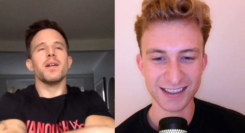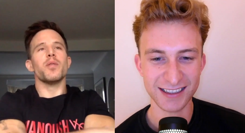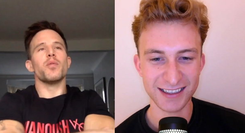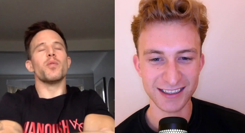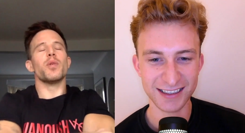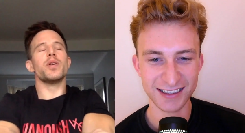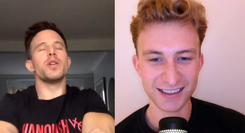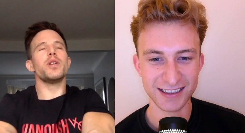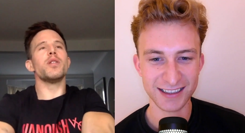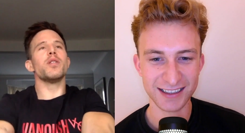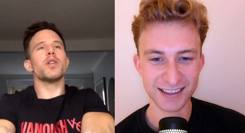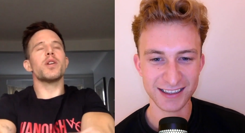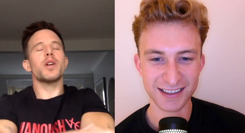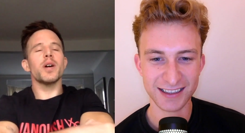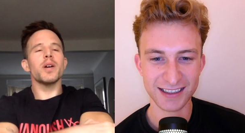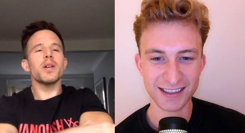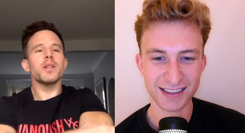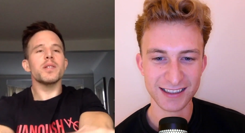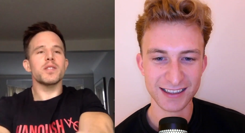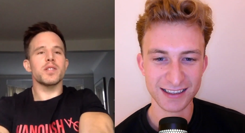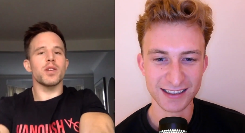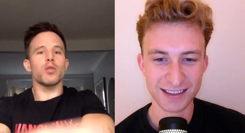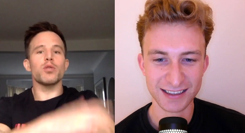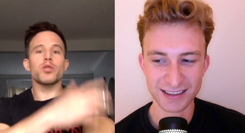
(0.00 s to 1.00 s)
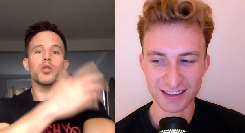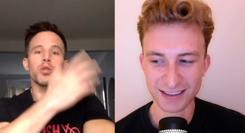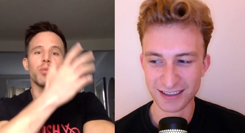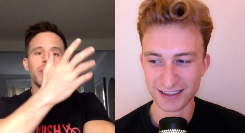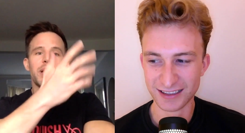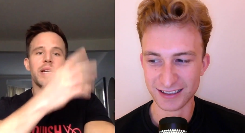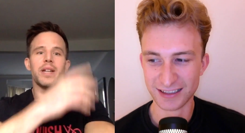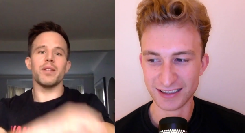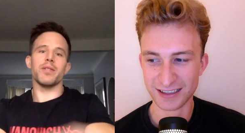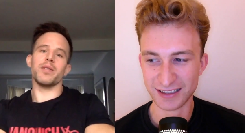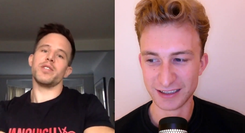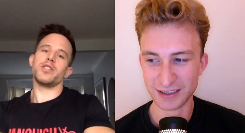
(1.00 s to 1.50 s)
Speaker 1: when you look at social
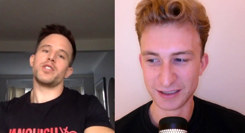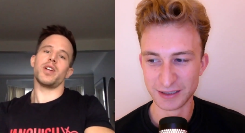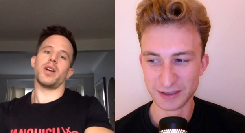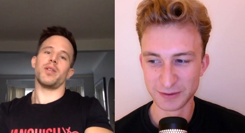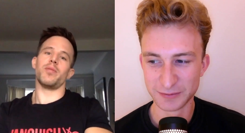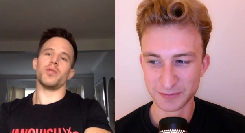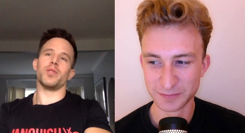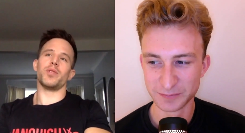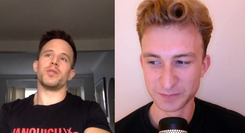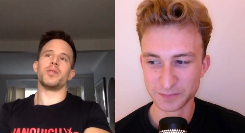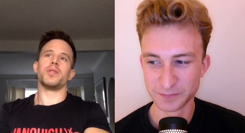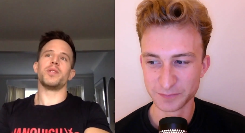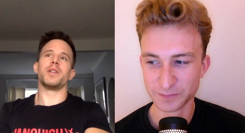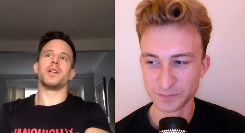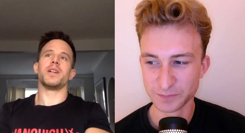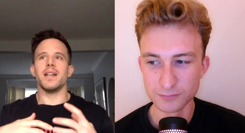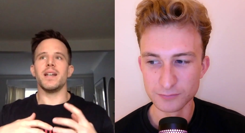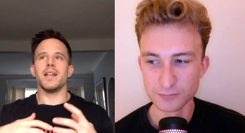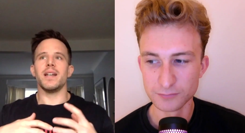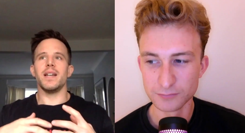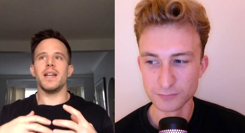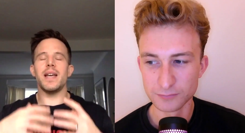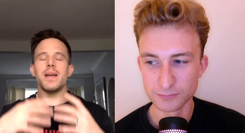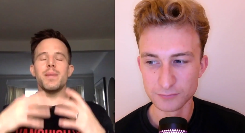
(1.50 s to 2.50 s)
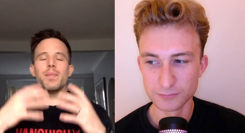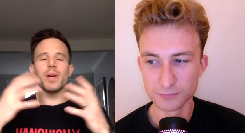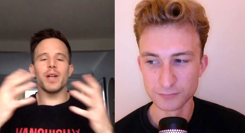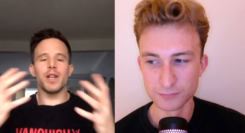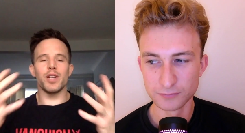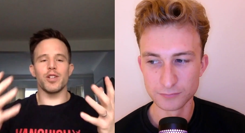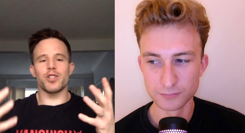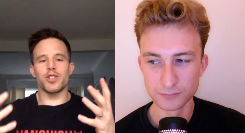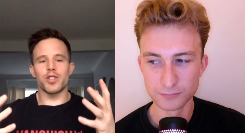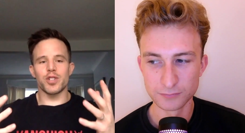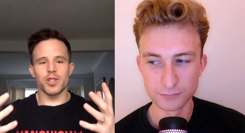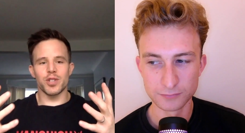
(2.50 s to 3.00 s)
media in general,
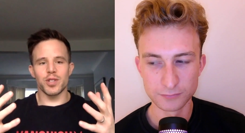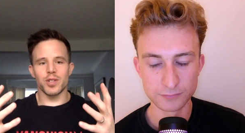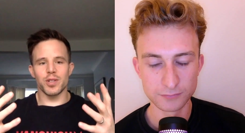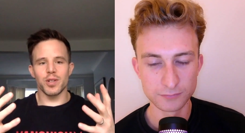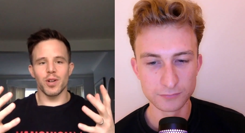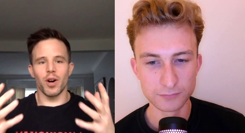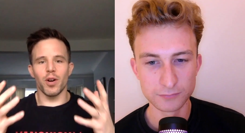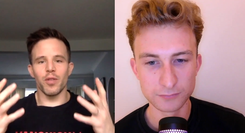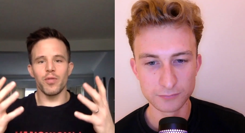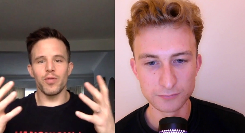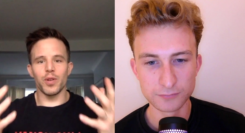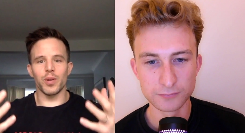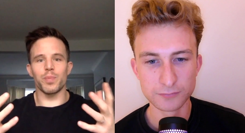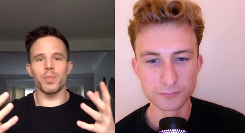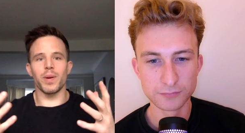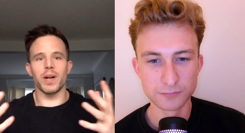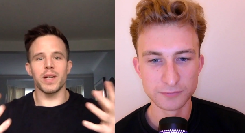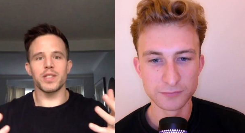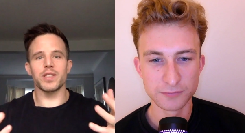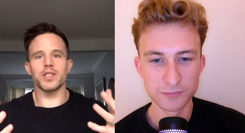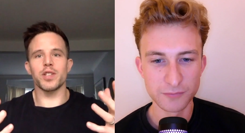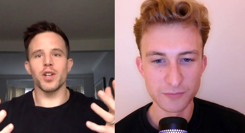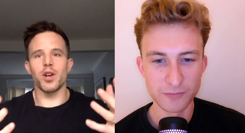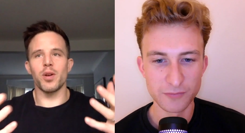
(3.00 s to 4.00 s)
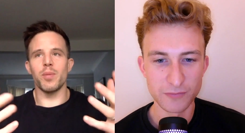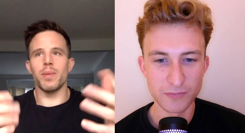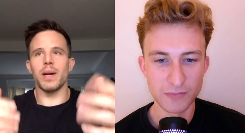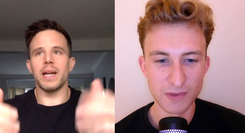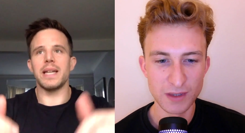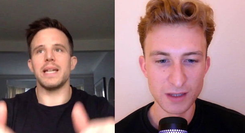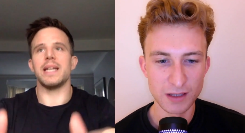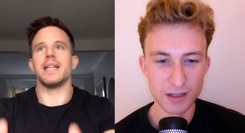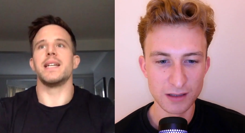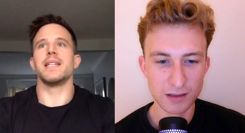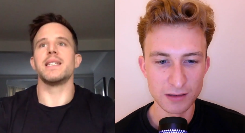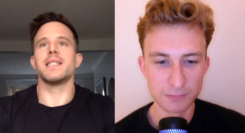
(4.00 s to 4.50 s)
image offered by so
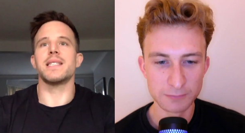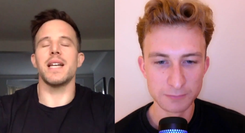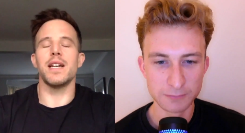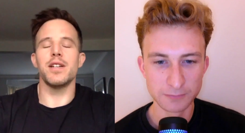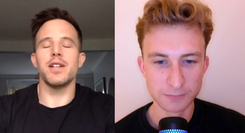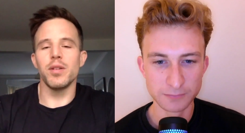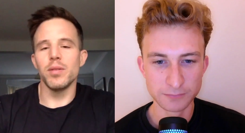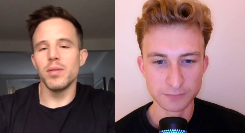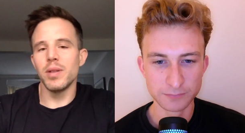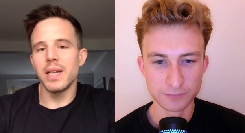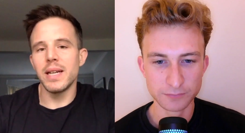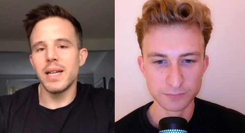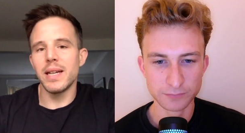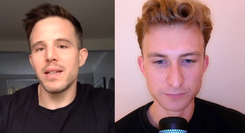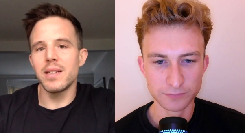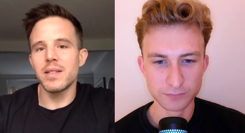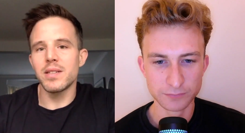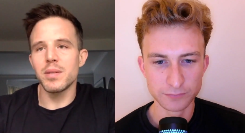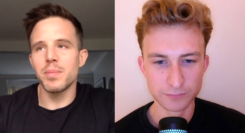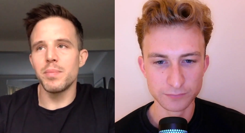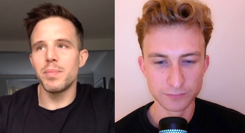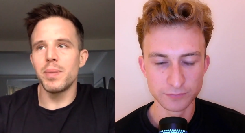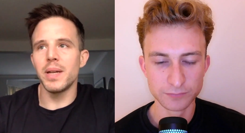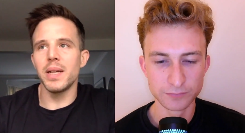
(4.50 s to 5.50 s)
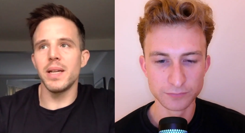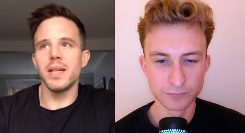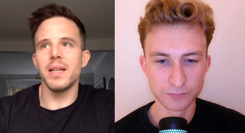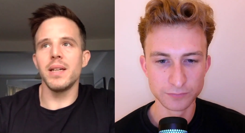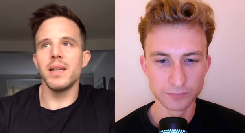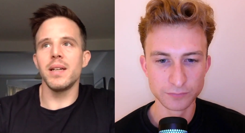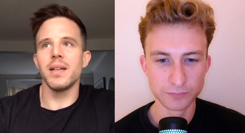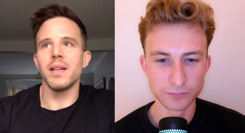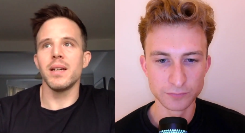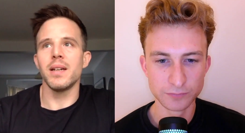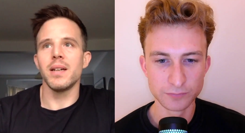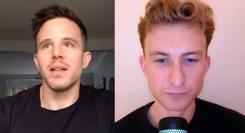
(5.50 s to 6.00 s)
many is that you need to
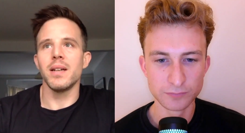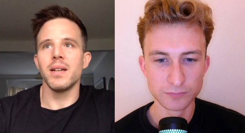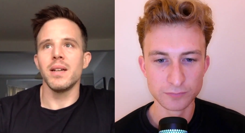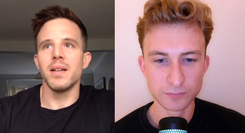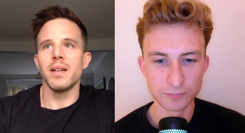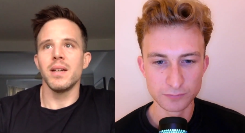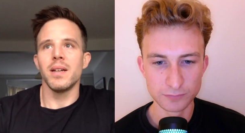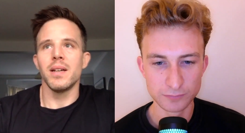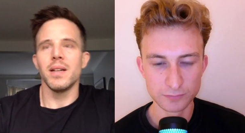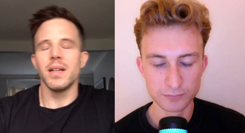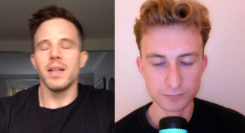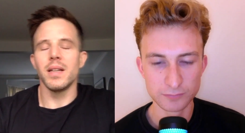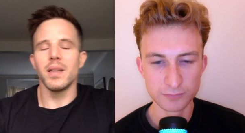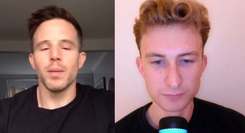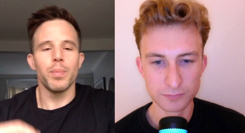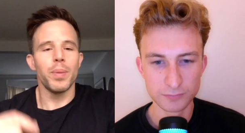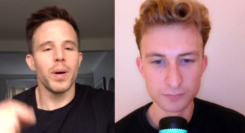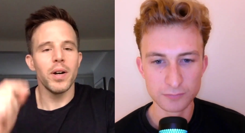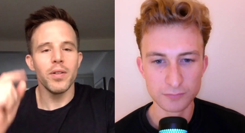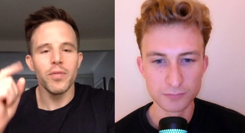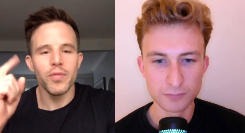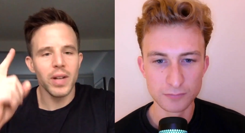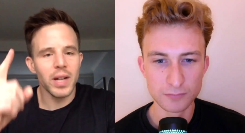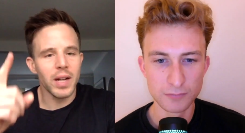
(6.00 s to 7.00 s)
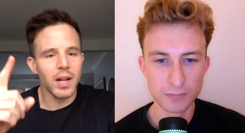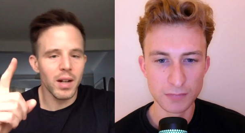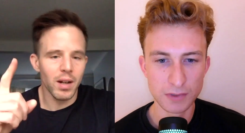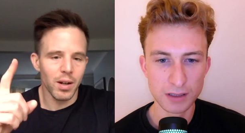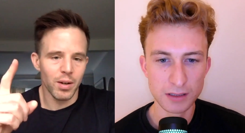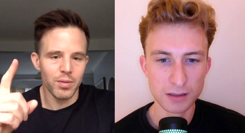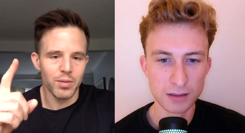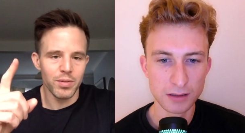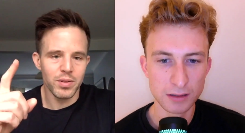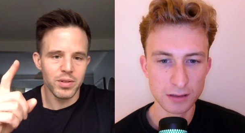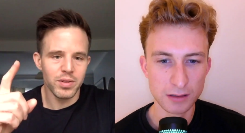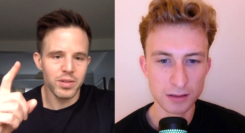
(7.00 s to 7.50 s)
be in the perfect
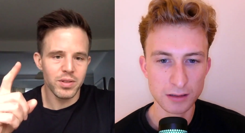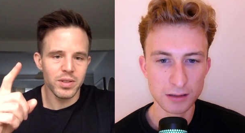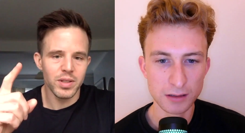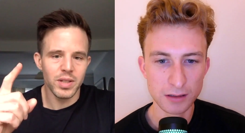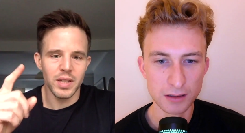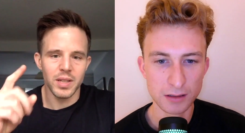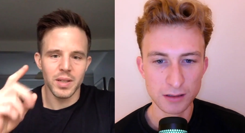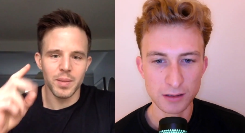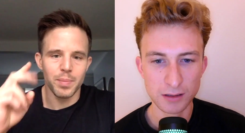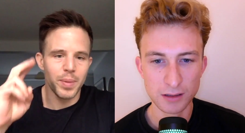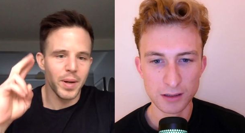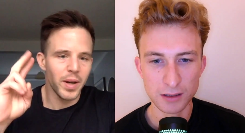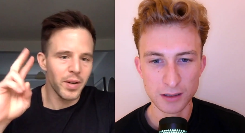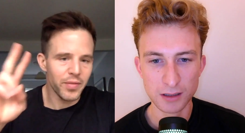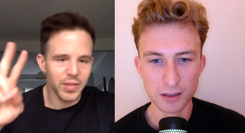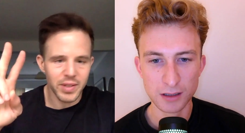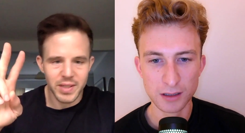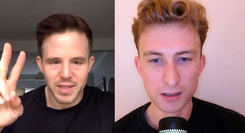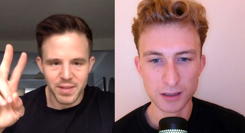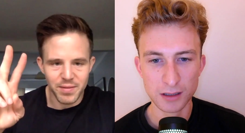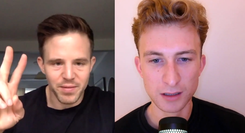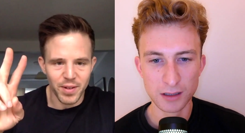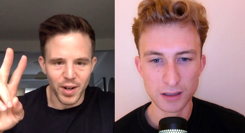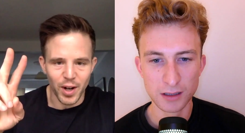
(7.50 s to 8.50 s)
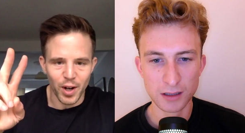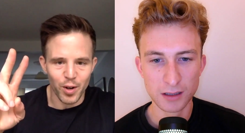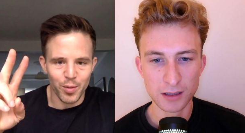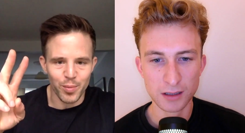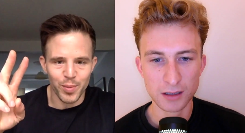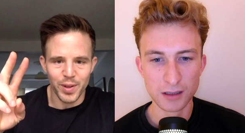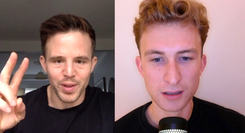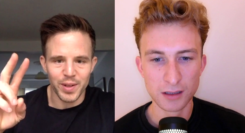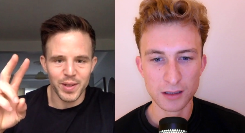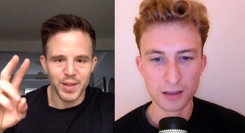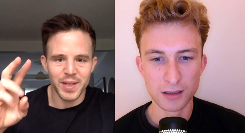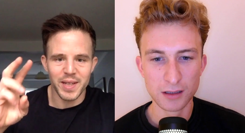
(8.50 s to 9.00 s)
clothes, in the perfect
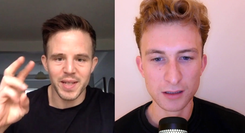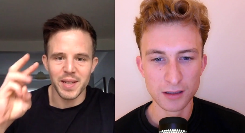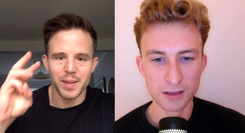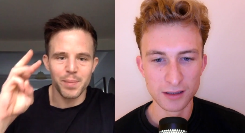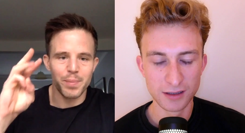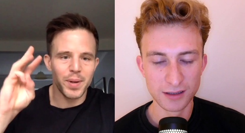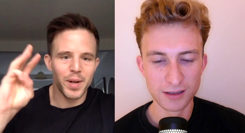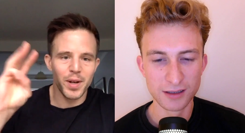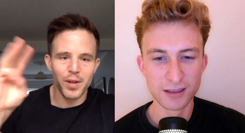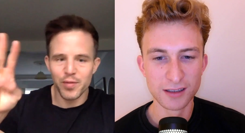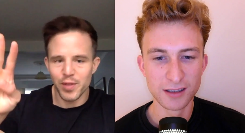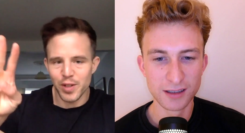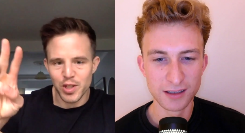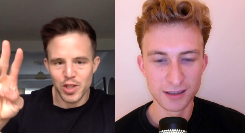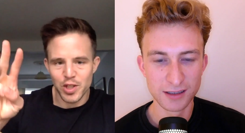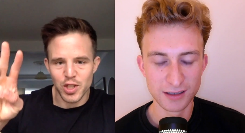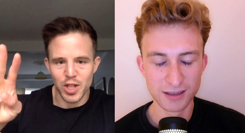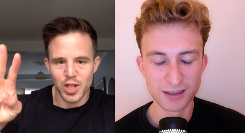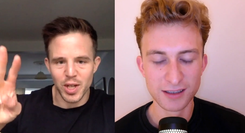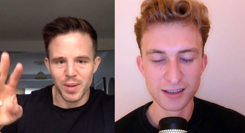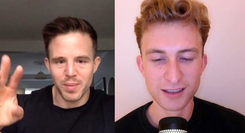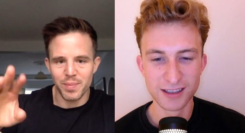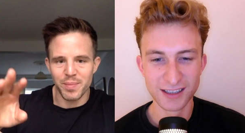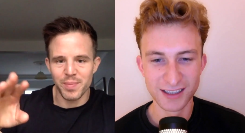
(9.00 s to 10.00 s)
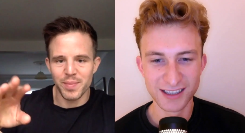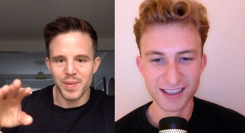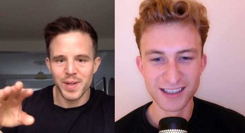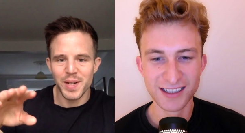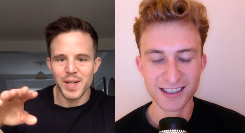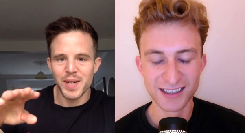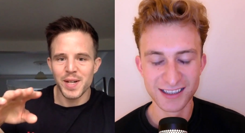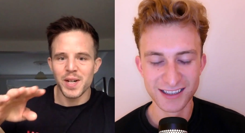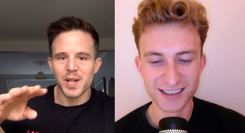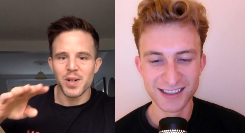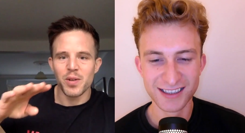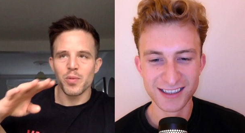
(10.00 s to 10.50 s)
environment, in the perfect gym,
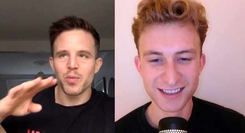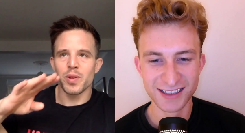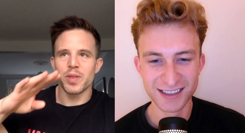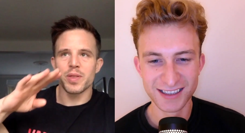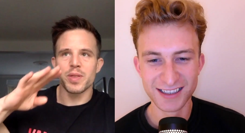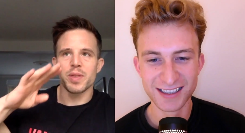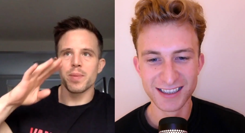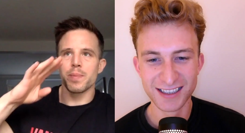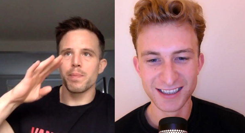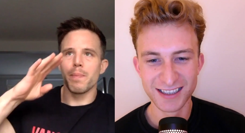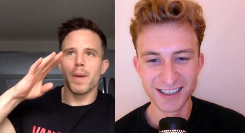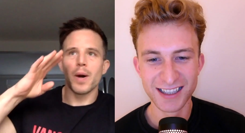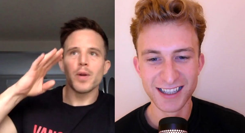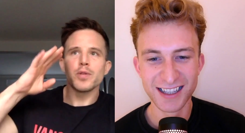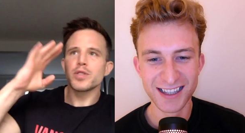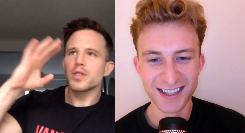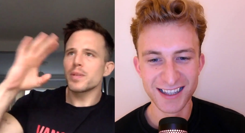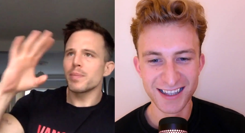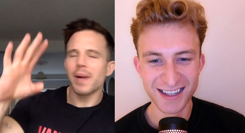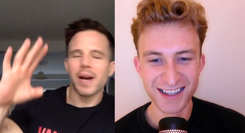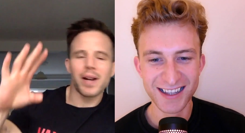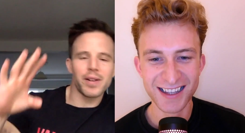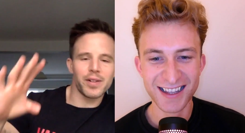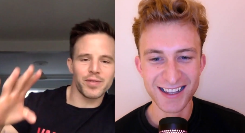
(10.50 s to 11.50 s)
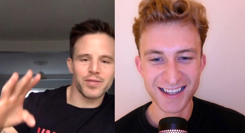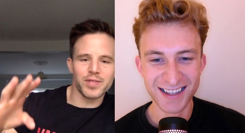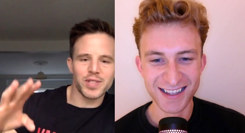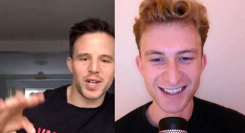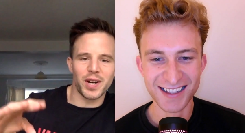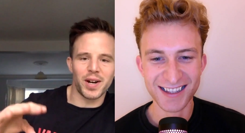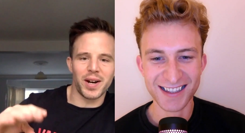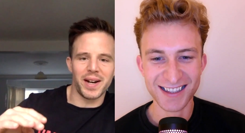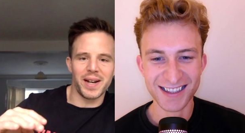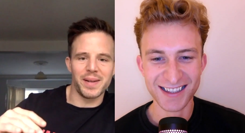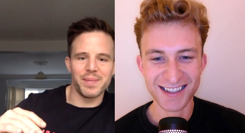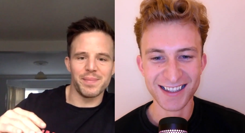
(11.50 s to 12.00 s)
with the most amount of
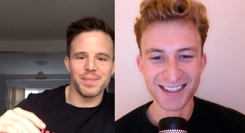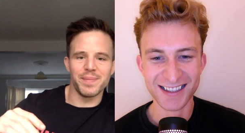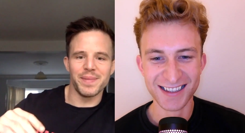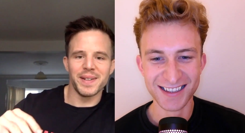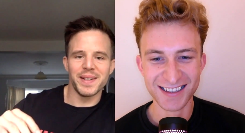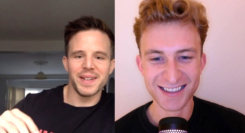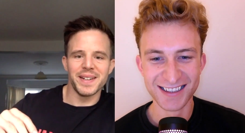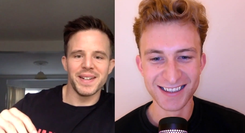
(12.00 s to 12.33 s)
time,